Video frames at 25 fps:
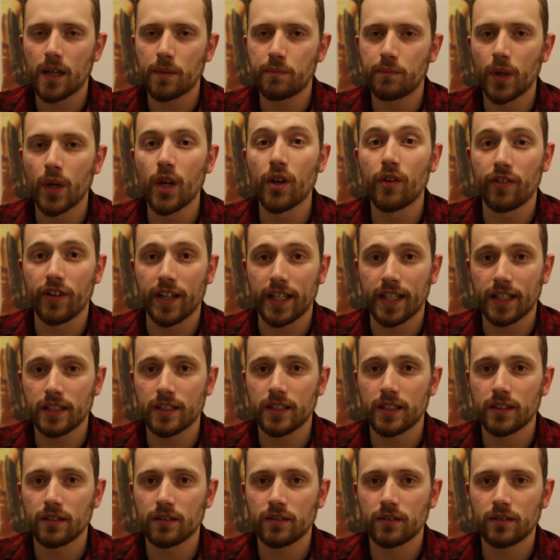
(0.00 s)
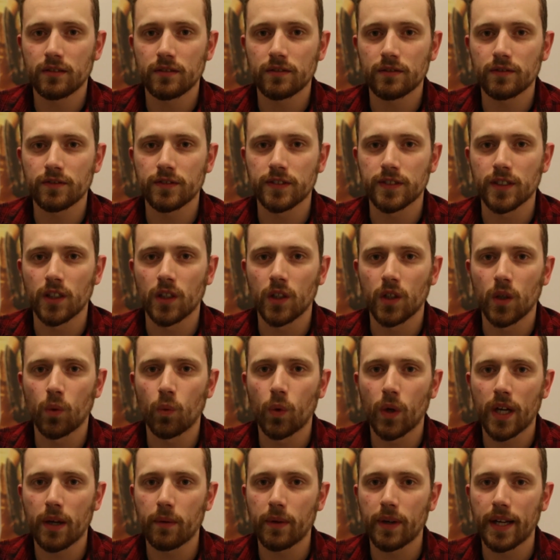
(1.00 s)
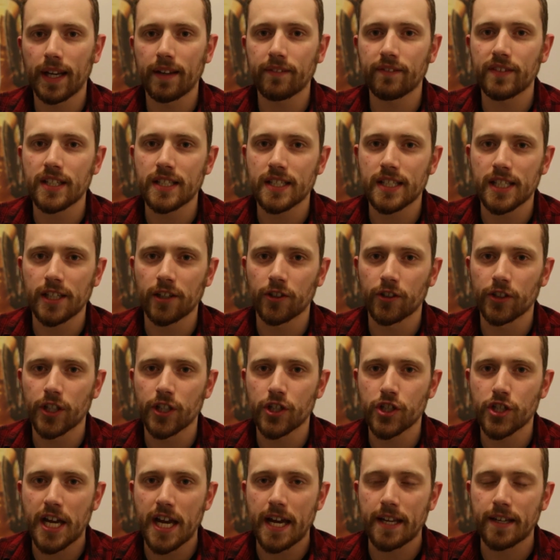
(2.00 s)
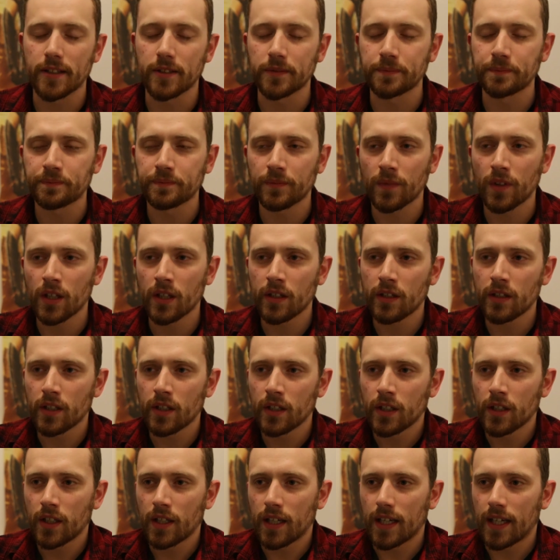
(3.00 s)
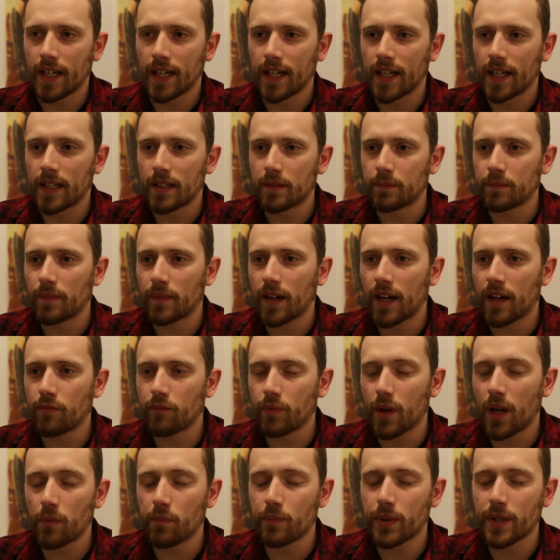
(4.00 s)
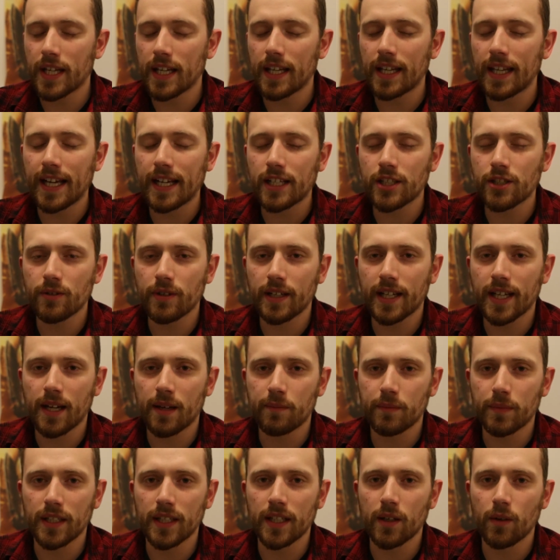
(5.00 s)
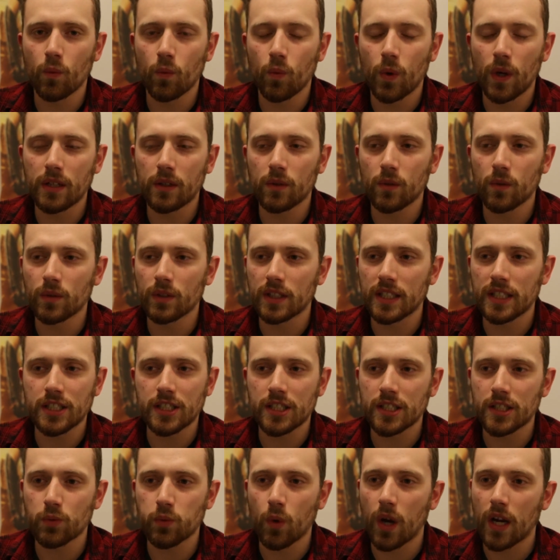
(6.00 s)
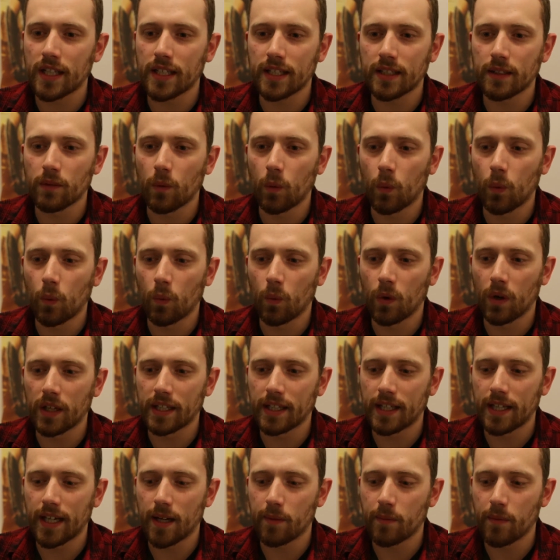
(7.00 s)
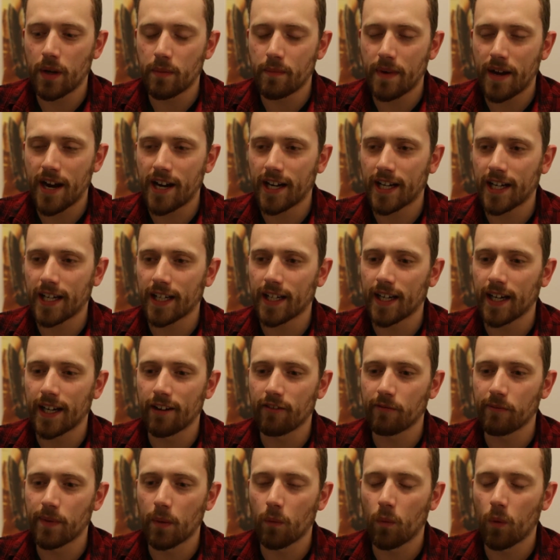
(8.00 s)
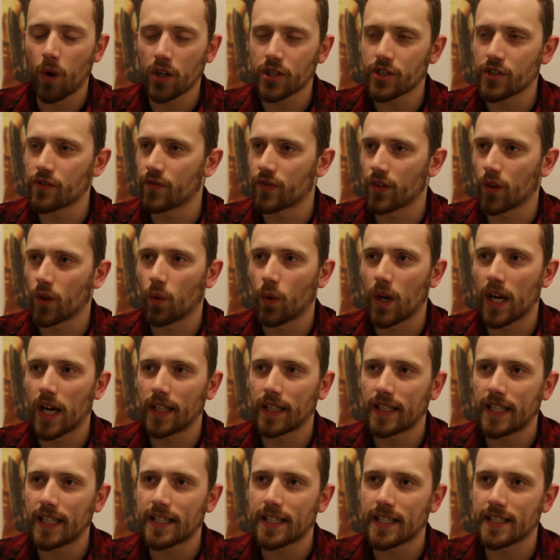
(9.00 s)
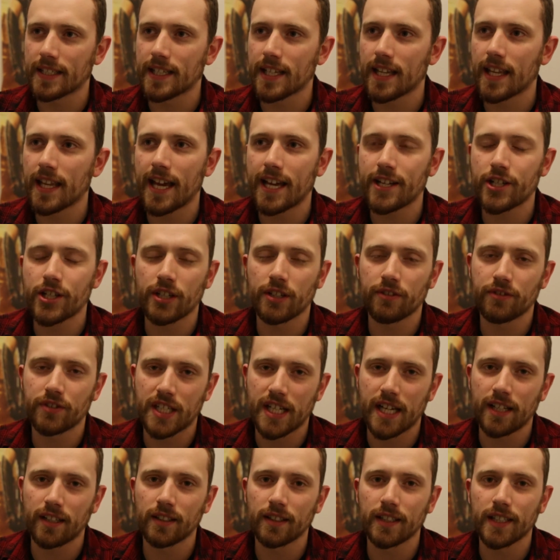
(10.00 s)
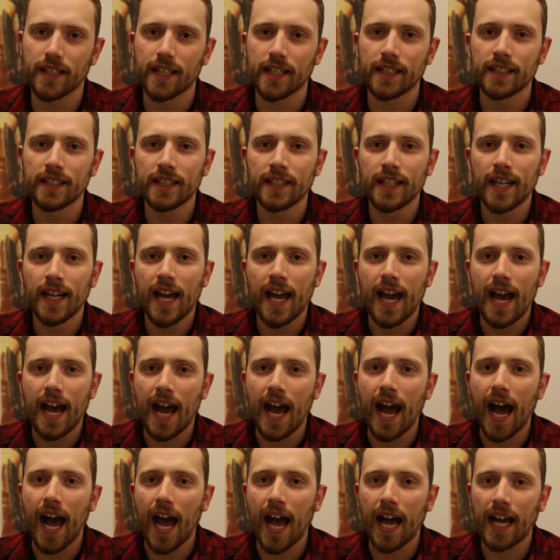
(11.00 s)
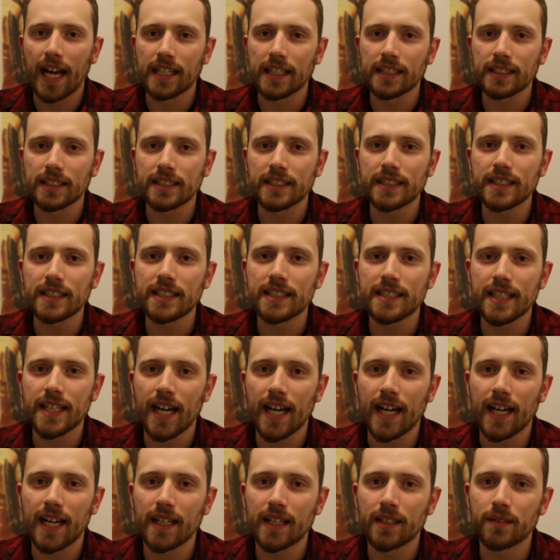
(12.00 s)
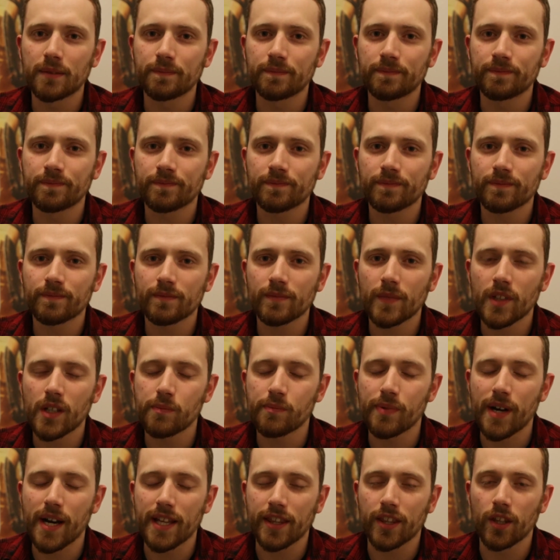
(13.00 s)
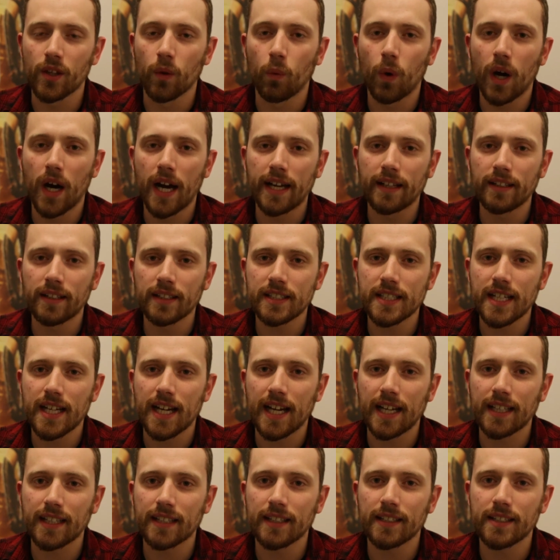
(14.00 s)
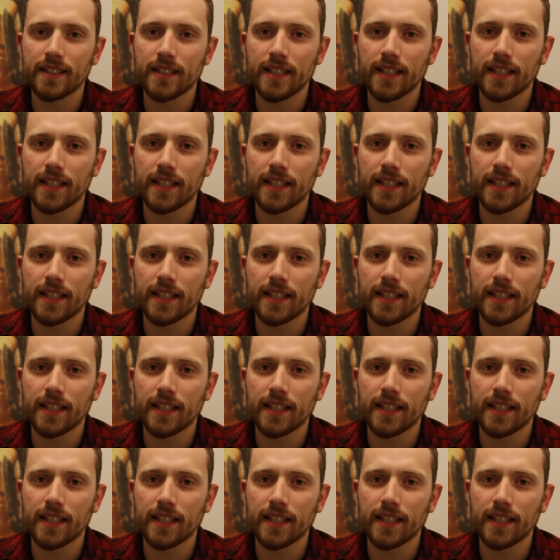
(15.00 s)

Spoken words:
perfect for what I would love to see on the channel. I'll put a link to a couple of them. There's this one American guy I've been watching for a while, and he does The Legend of Zelda and Breath of the Wild and